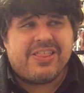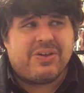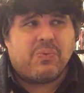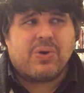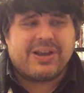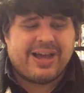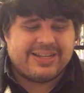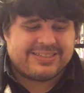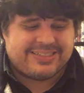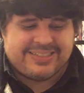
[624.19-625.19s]
that were not
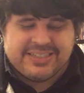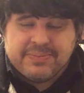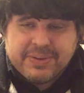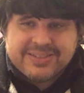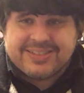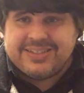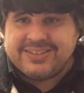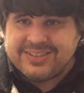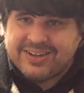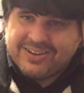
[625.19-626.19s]
as cheap as the,
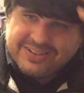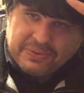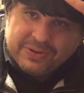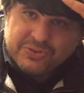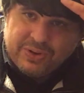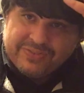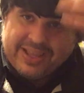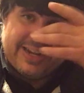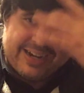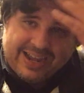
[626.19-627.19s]
you know, they weren't
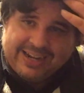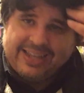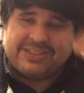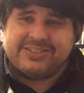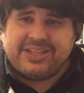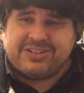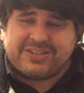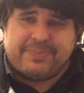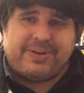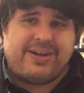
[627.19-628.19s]
$12.99 like those others
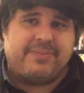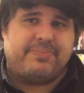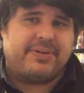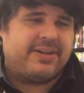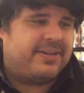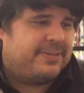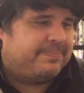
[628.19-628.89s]
I bought, but